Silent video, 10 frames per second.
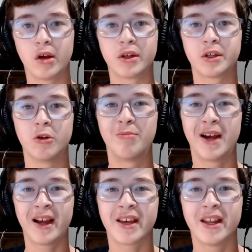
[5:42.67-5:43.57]
back
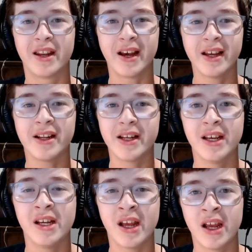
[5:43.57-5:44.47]
in
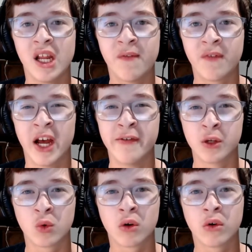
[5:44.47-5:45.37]
1985, this is
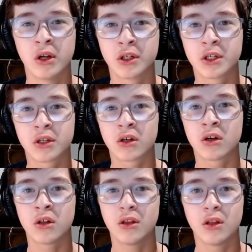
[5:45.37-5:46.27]
where we're gonna start
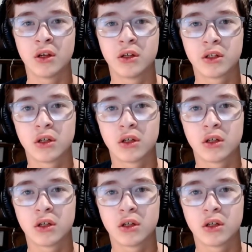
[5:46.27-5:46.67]
this